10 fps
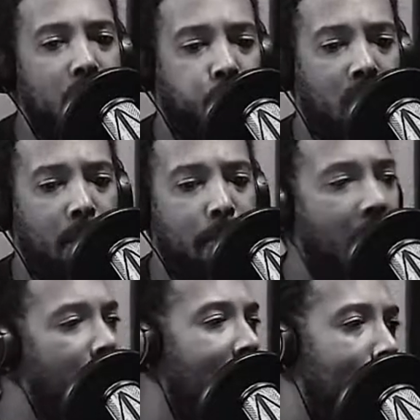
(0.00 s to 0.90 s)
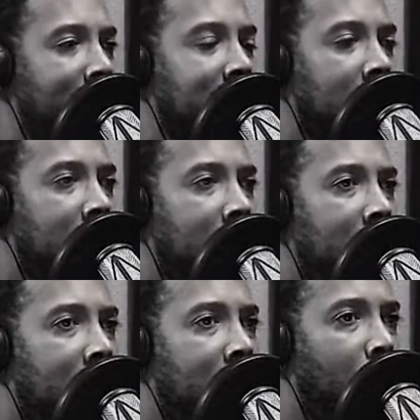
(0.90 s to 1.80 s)
from, Powernomics.
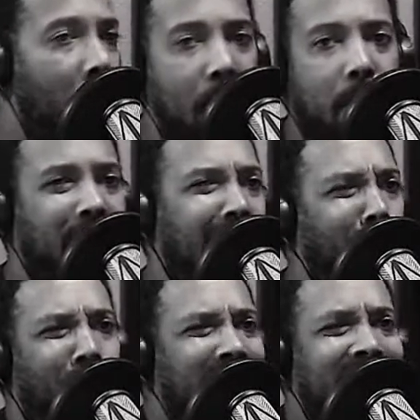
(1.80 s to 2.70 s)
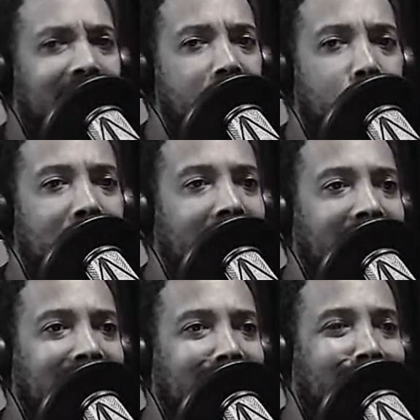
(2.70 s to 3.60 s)
When people are like, well, what is a native black? I
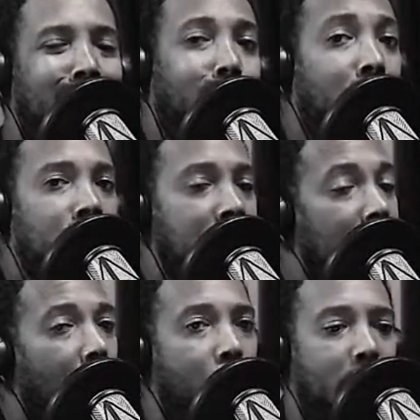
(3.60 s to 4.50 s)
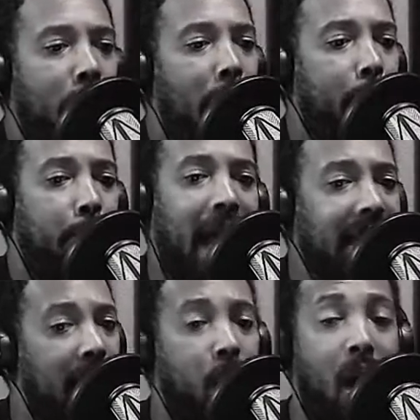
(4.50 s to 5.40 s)
said, oh, well, you need to go read Black
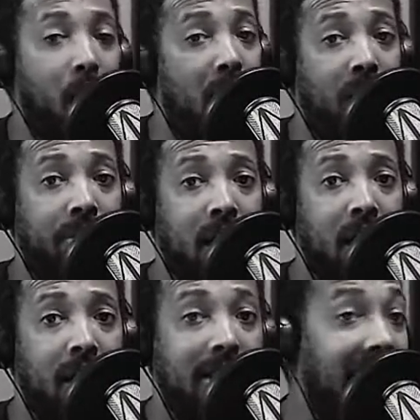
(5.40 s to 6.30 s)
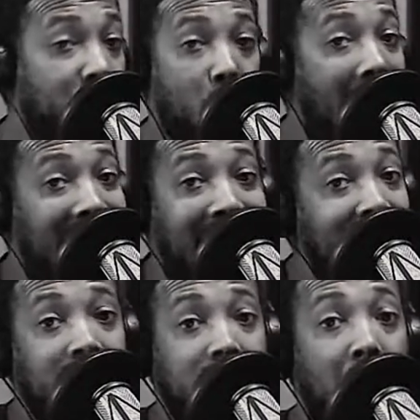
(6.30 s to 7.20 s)
Labor, White Wealth. That's where I got
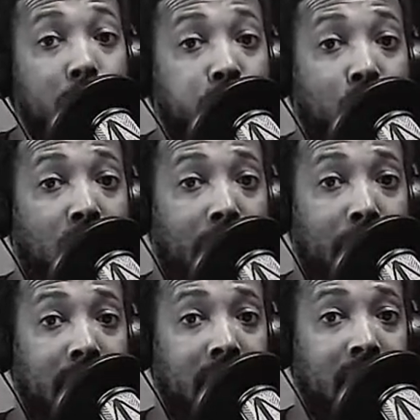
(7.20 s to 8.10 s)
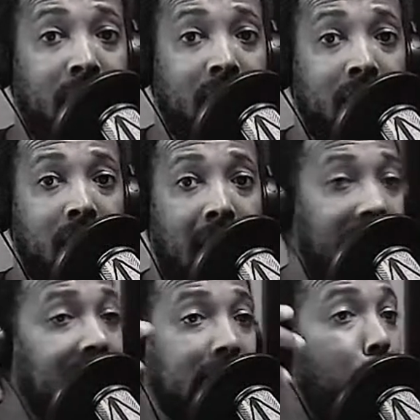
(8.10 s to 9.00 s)
these terms from. I
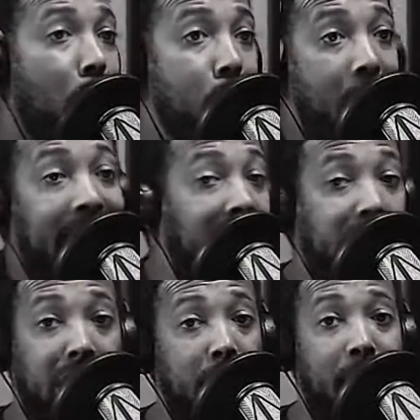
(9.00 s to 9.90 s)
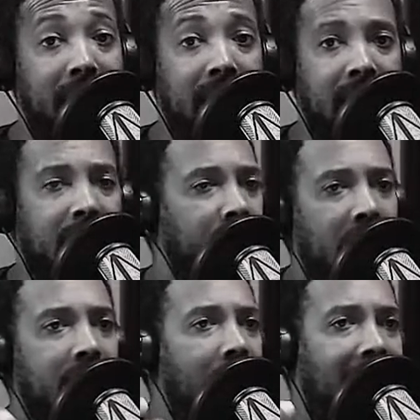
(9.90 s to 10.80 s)
didn't just make this shit up out of
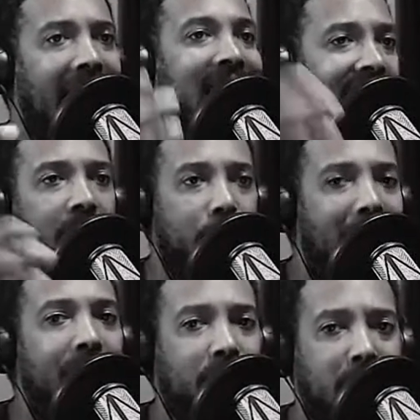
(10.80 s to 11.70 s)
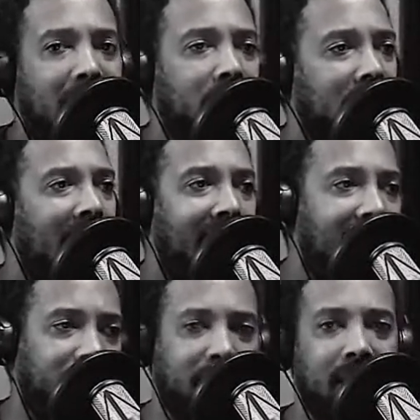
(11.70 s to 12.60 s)
thin air. I got native black from Dr. Claude
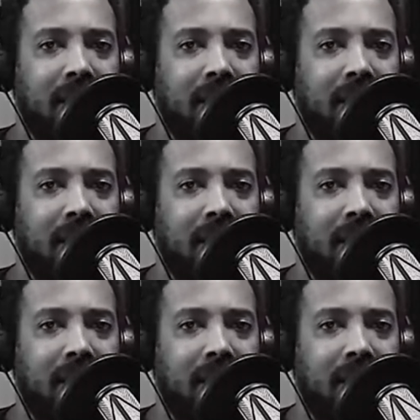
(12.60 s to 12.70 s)
Anderson.